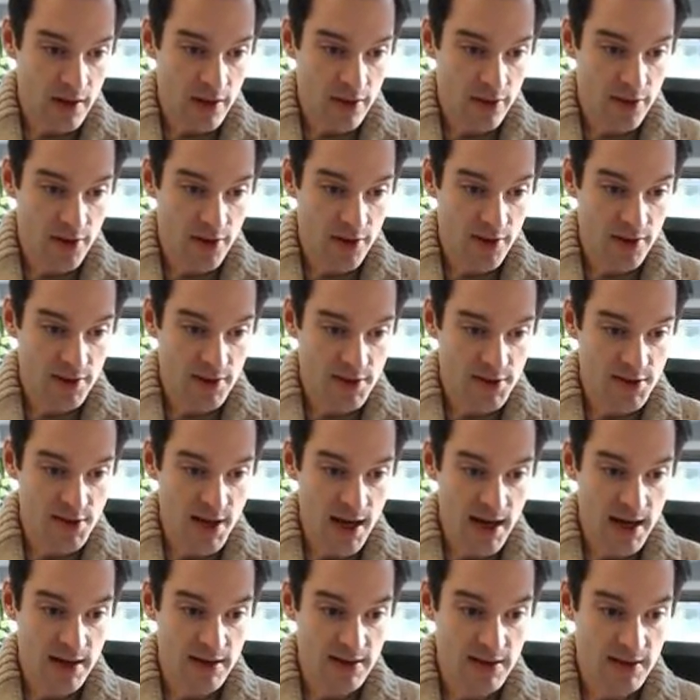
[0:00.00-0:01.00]
the
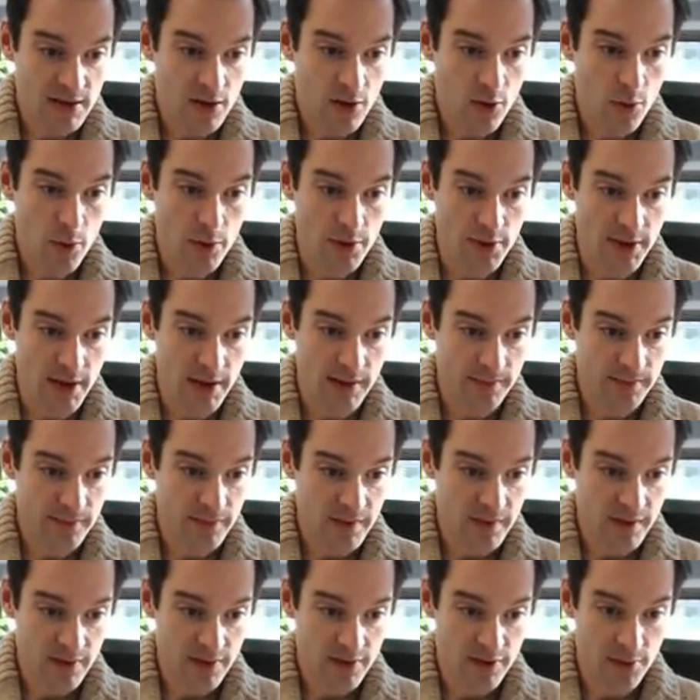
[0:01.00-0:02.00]
second coordinate.
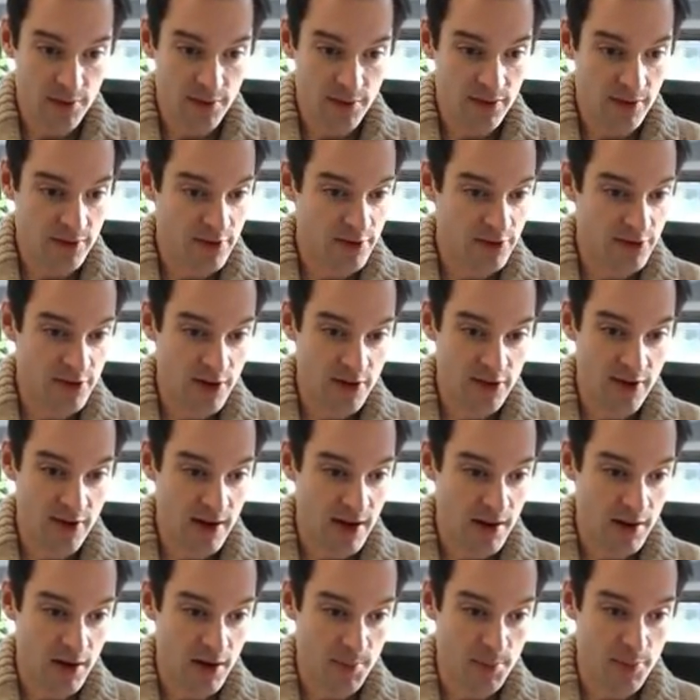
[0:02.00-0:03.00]
So it's just like
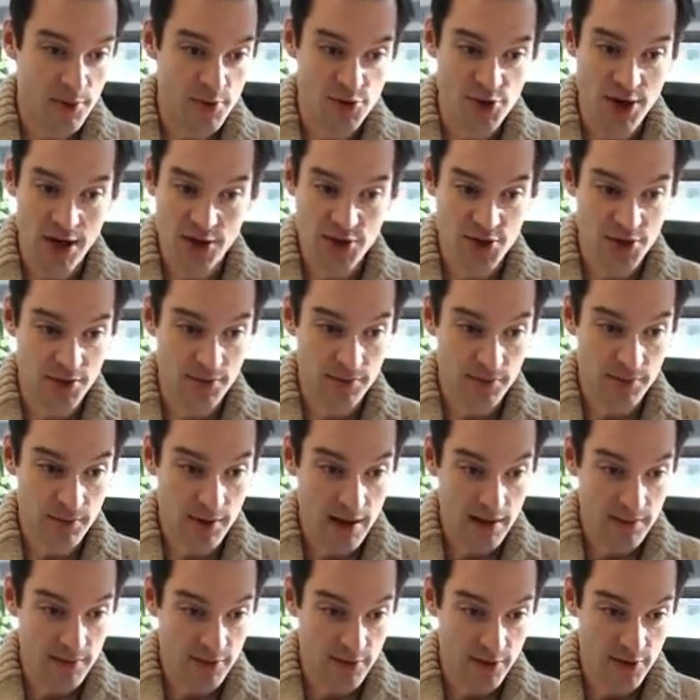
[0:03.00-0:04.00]
a, a projection,
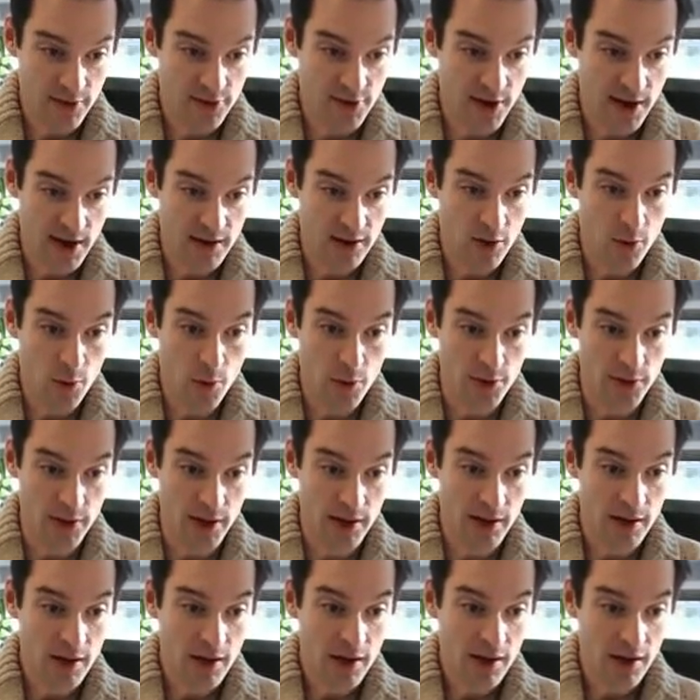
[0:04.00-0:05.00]
right? So the second coordinate
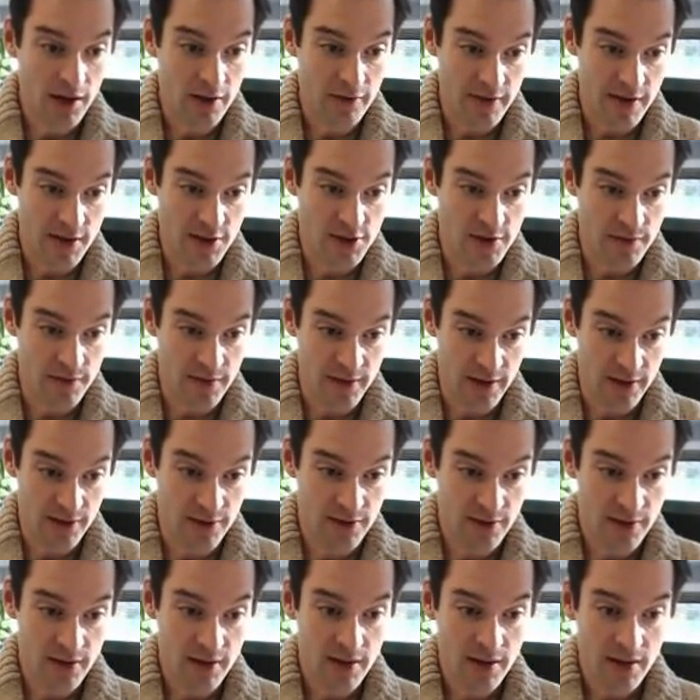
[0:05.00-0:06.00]
of each of
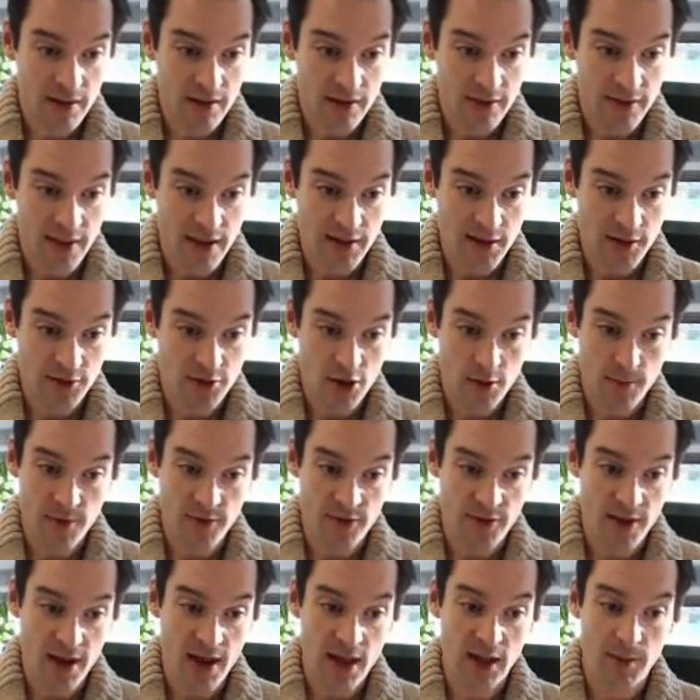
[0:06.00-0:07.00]
these then
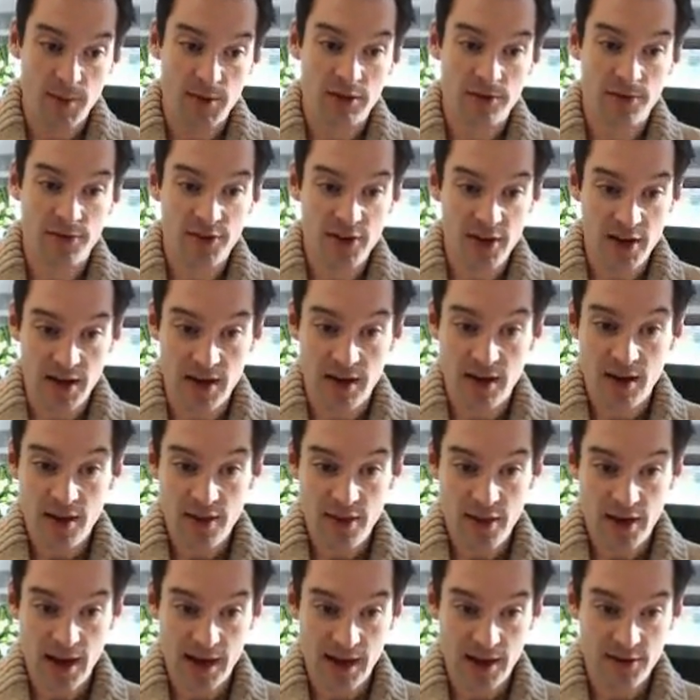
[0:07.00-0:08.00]
determines the element of C
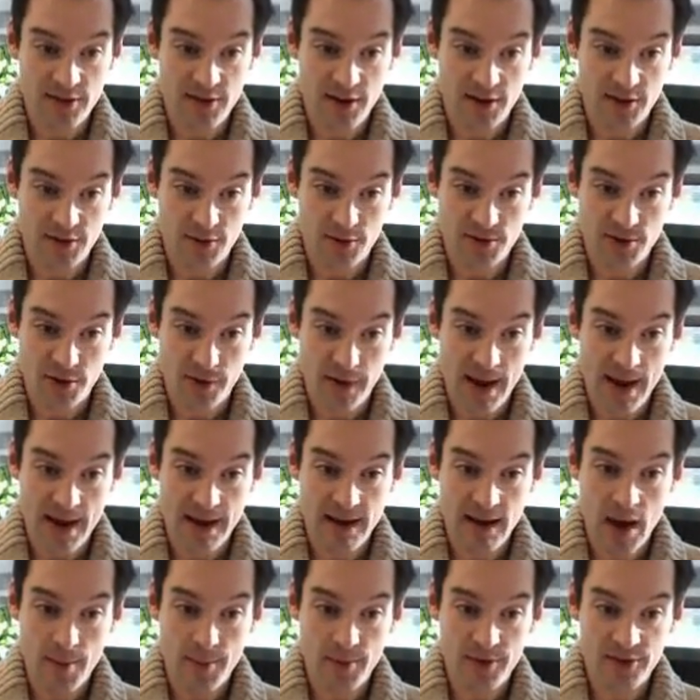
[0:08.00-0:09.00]
that I get sent to. So A
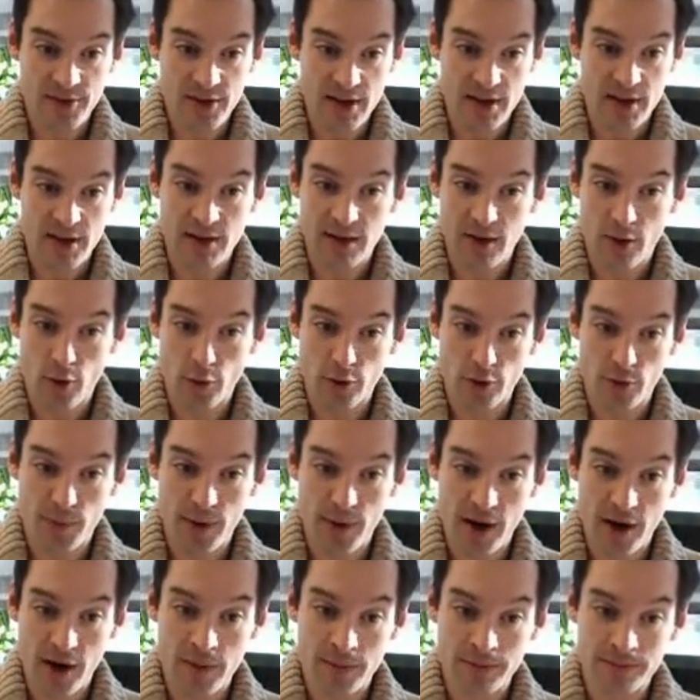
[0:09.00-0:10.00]
comma C, ordered
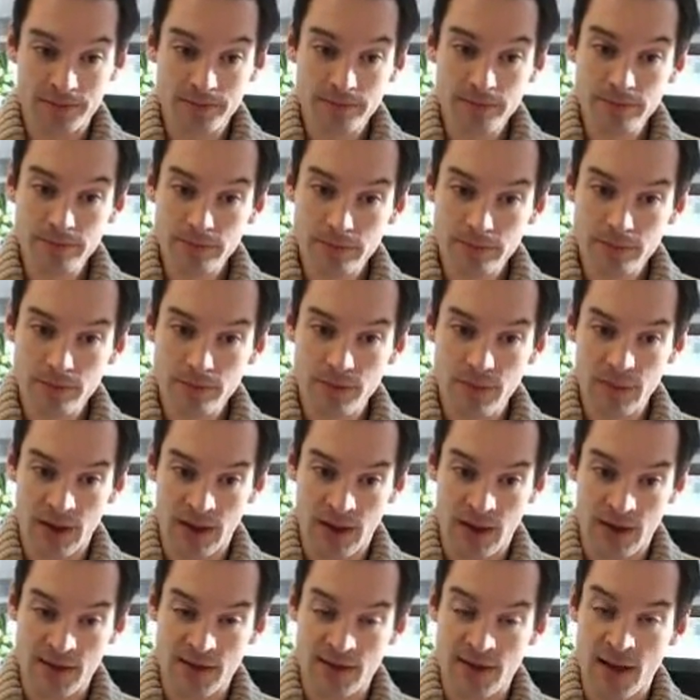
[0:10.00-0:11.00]
pair,
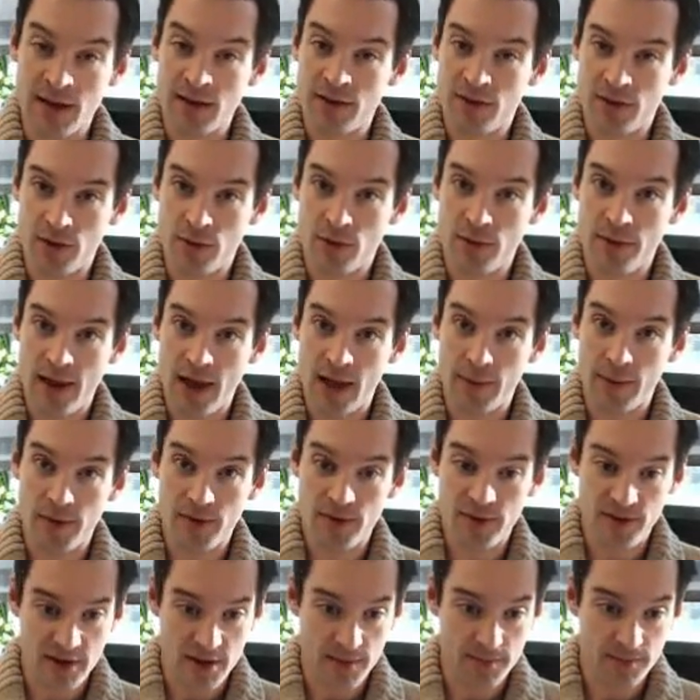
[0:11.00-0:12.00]
gets sent to the element
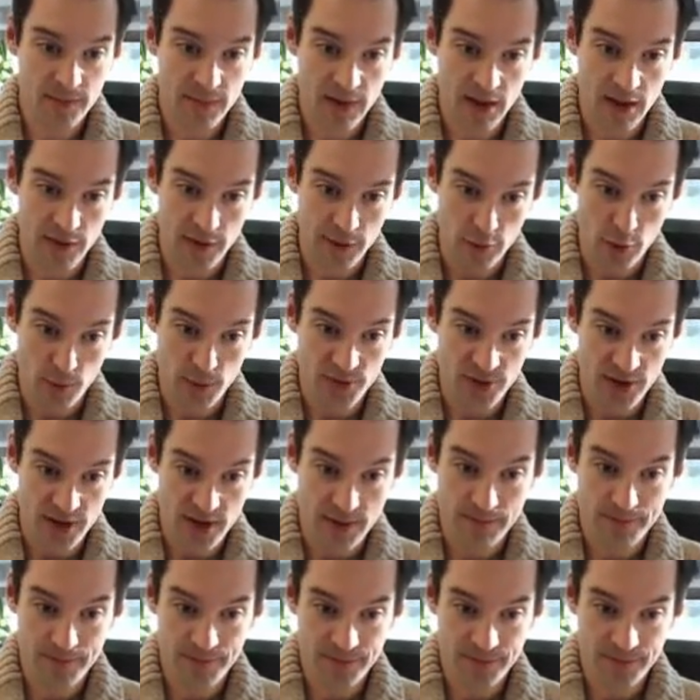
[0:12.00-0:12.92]
C in the group C.